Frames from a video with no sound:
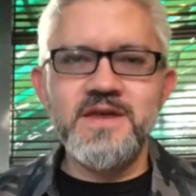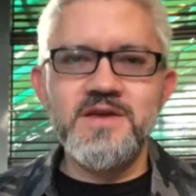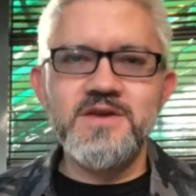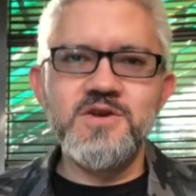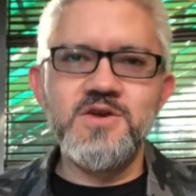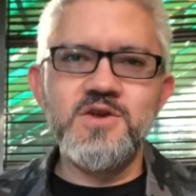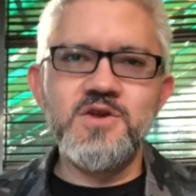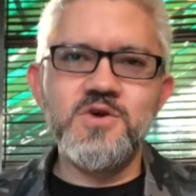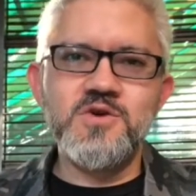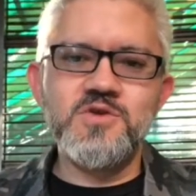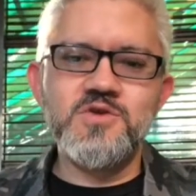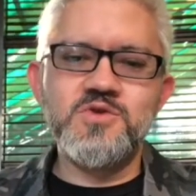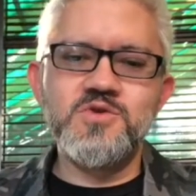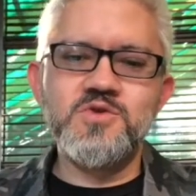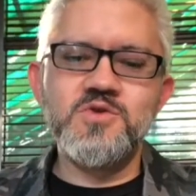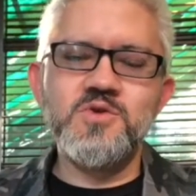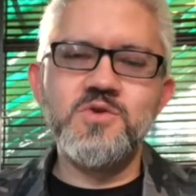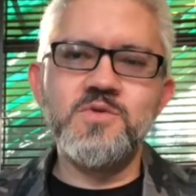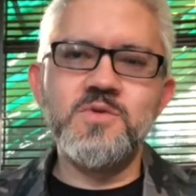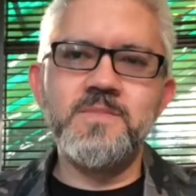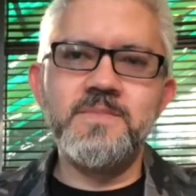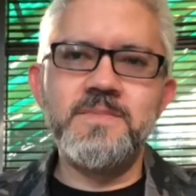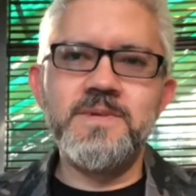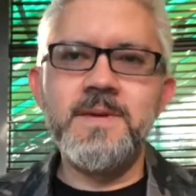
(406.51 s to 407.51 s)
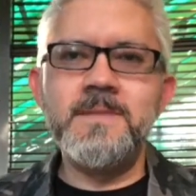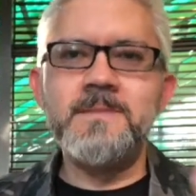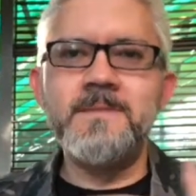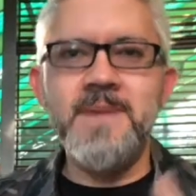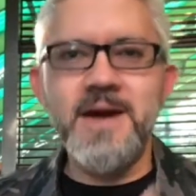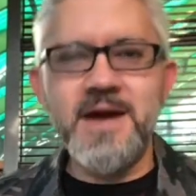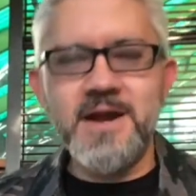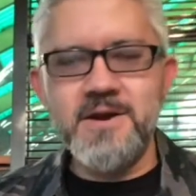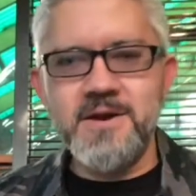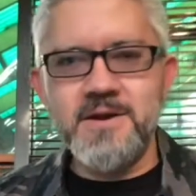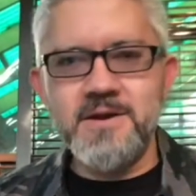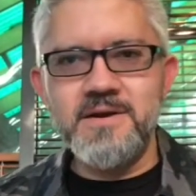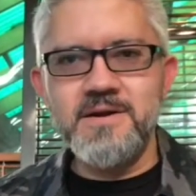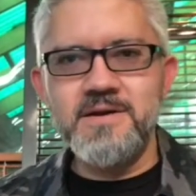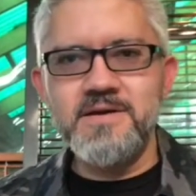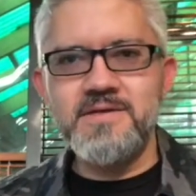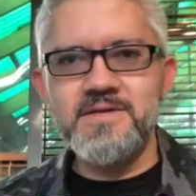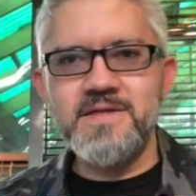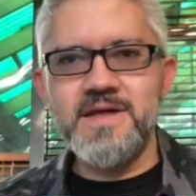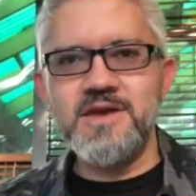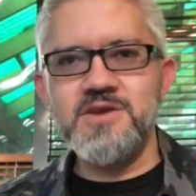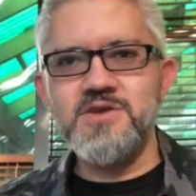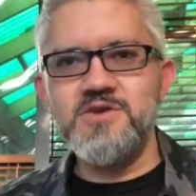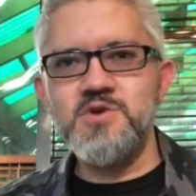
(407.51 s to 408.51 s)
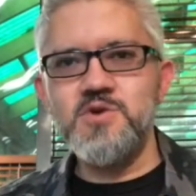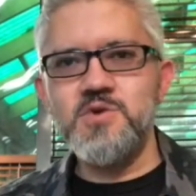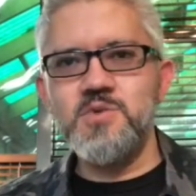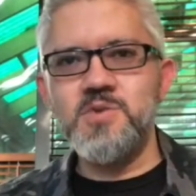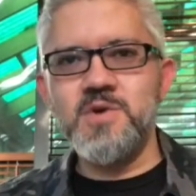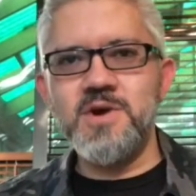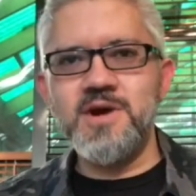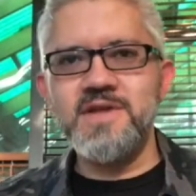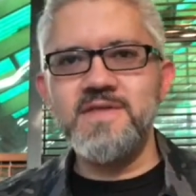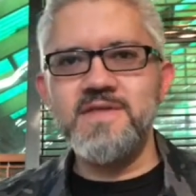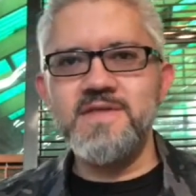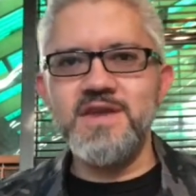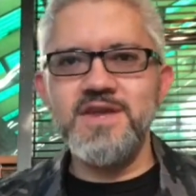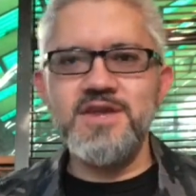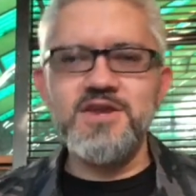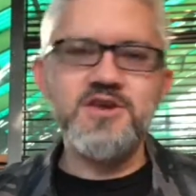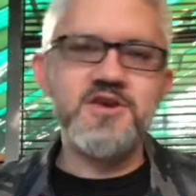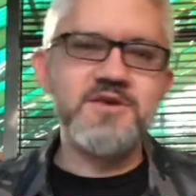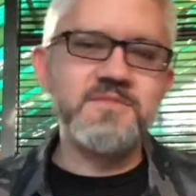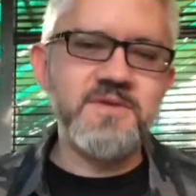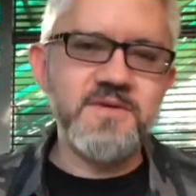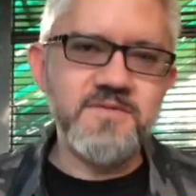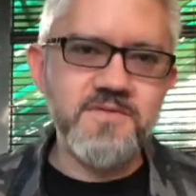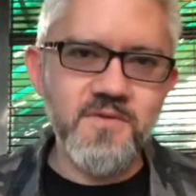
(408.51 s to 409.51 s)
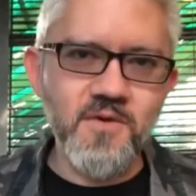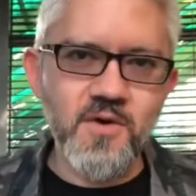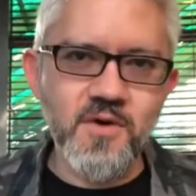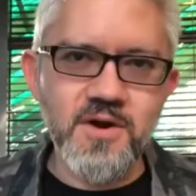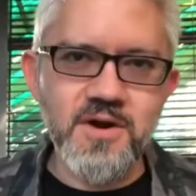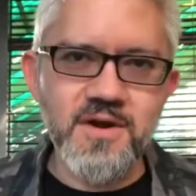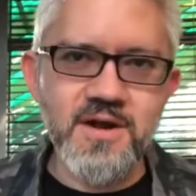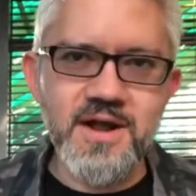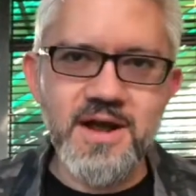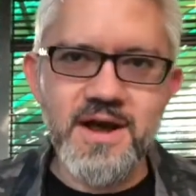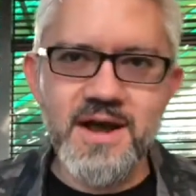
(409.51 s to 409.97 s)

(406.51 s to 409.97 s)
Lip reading: you know, to be better than you were the year before.